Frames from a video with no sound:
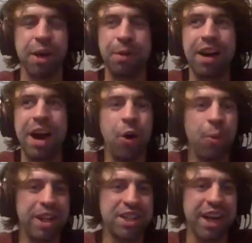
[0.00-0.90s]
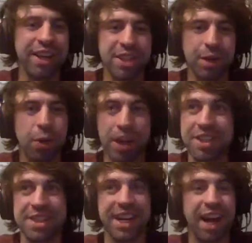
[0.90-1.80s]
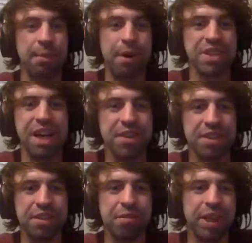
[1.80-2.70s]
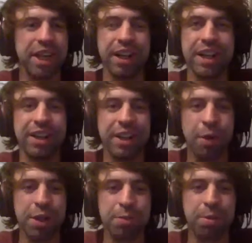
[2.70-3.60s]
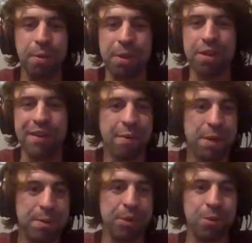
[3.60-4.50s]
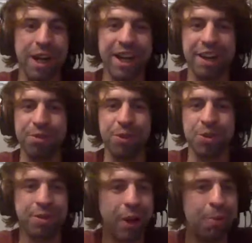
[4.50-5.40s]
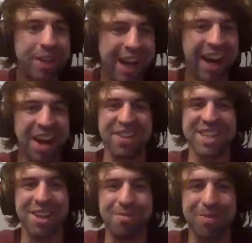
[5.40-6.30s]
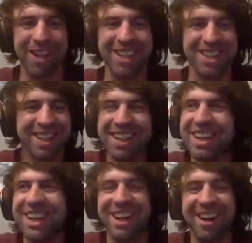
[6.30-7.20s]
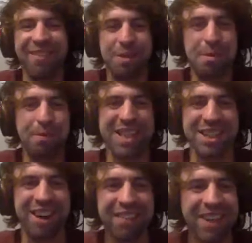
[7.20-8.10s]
I always say this, what is there to get about Everton, really? You'd probably rather have people working for us who don't get Everton because, they'd be better off.